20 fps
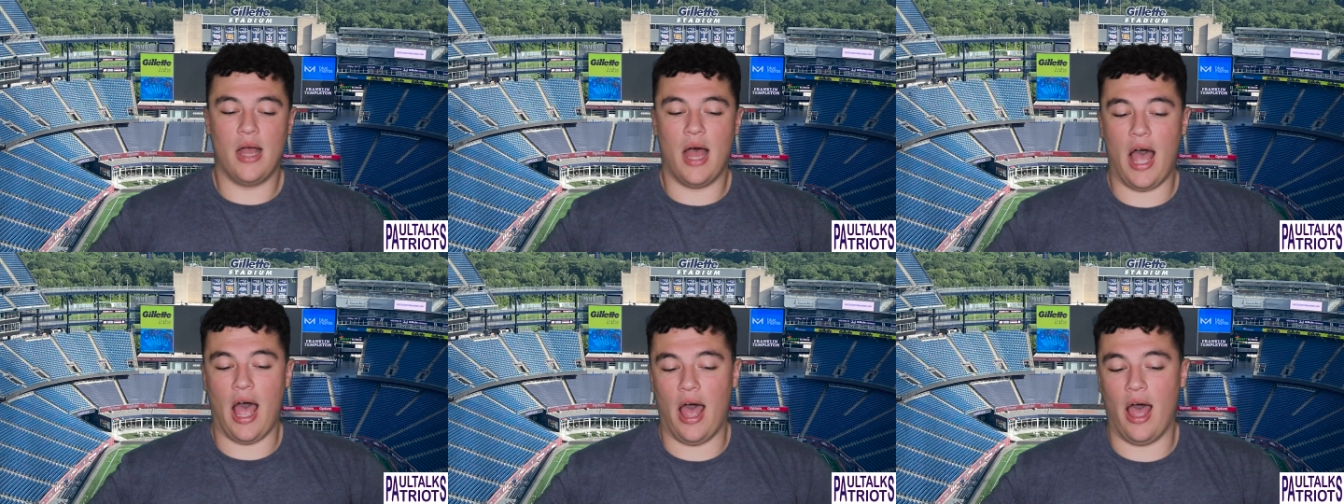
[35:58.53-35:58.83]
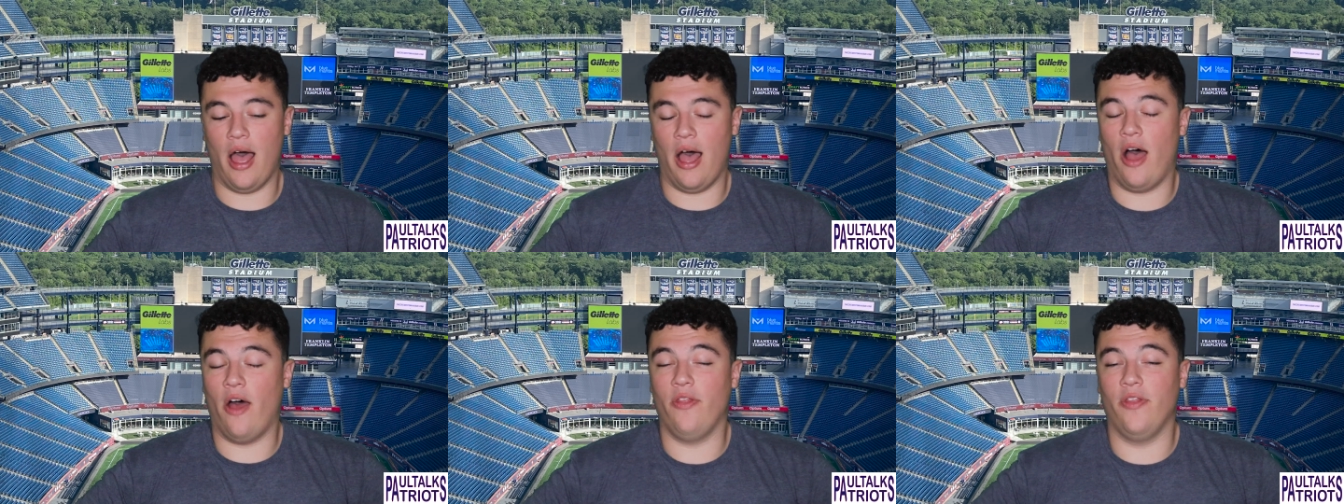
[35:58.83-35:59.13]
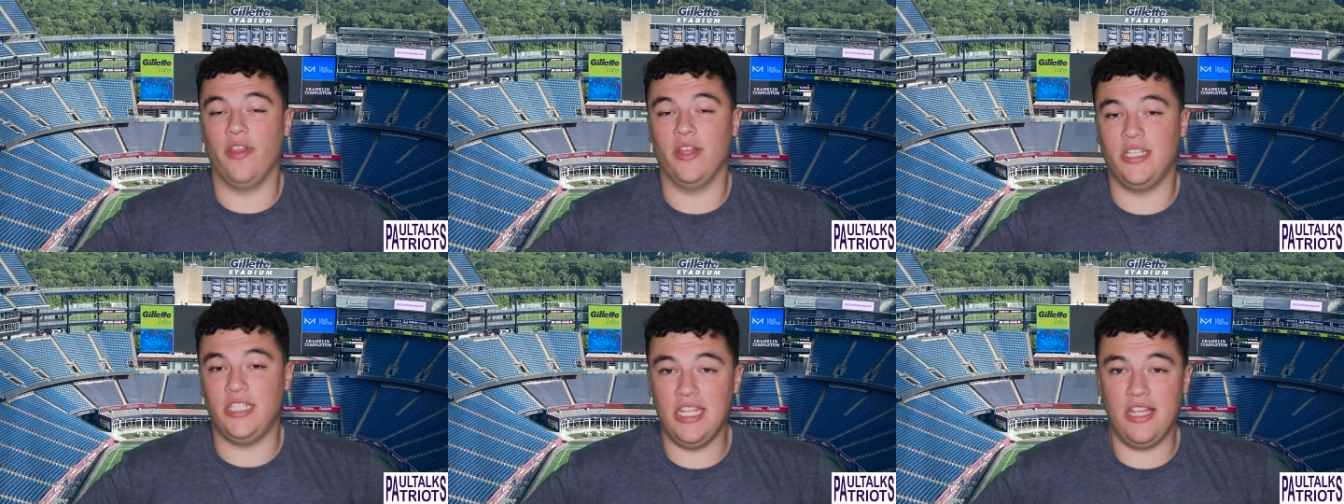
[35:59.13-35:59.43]
On
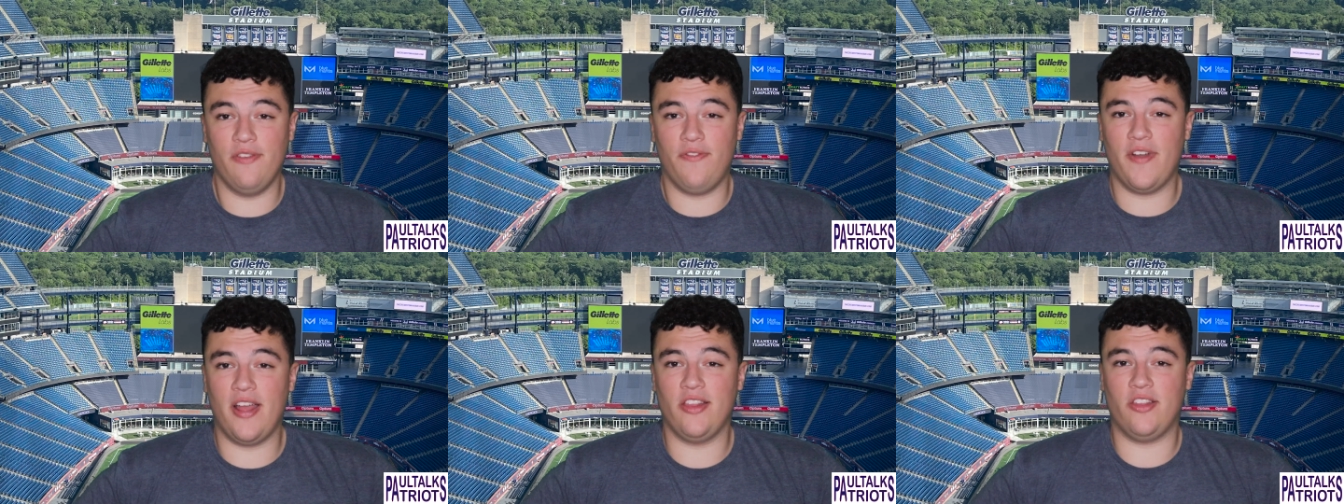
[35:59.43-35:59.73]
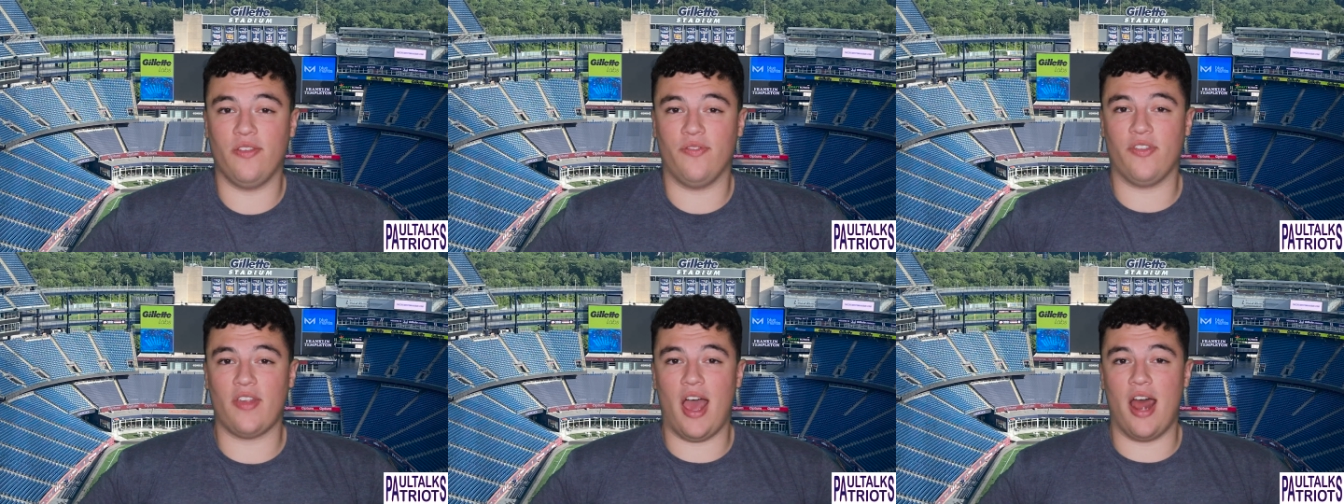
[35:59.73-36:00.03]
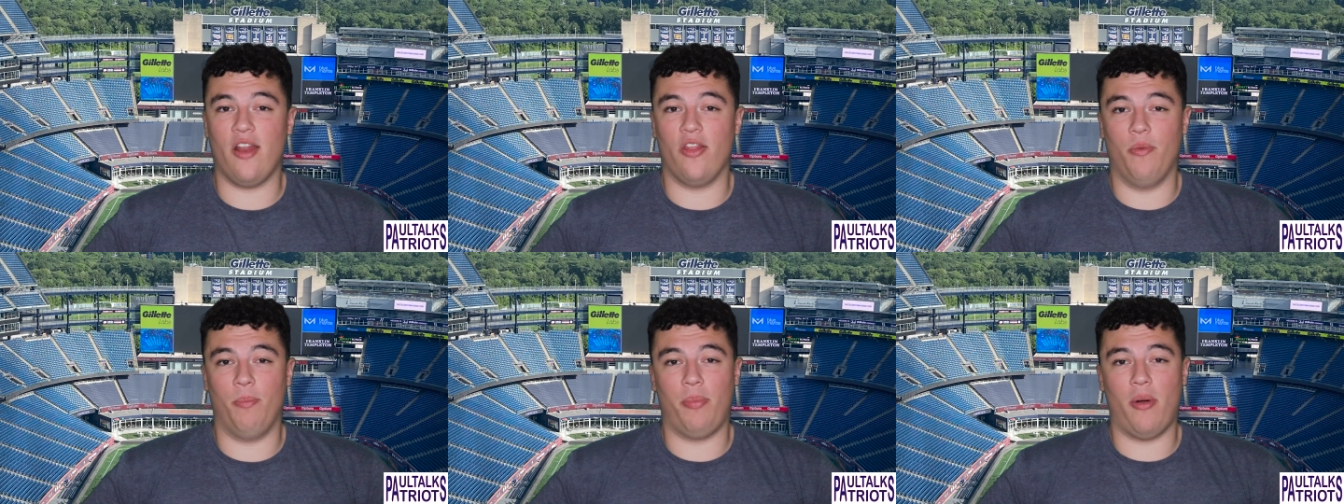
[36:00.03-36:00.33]
the defensive
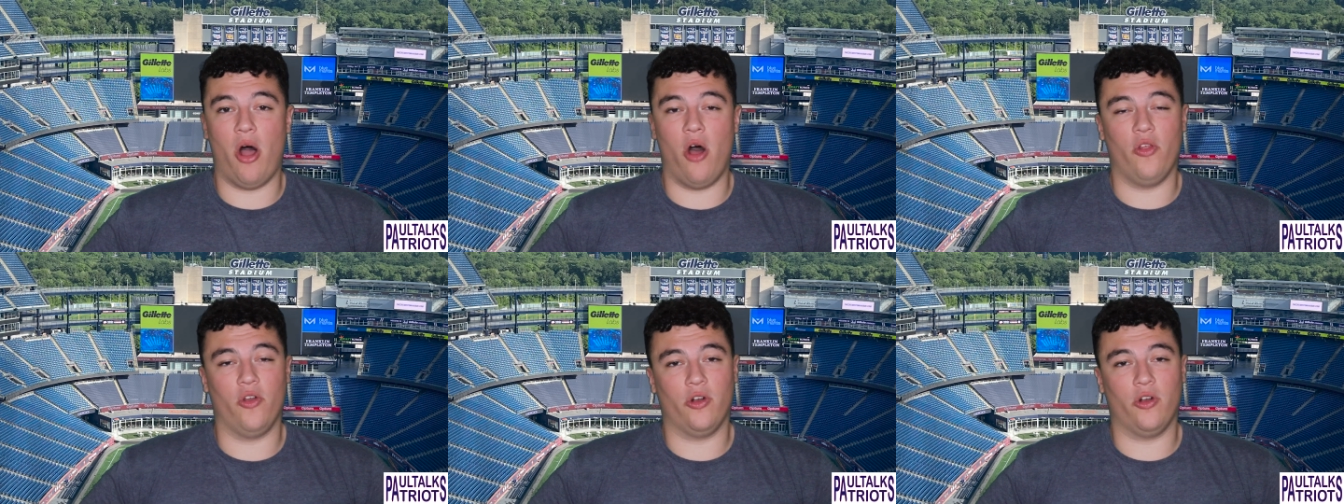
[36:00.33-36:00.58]
side of the ball,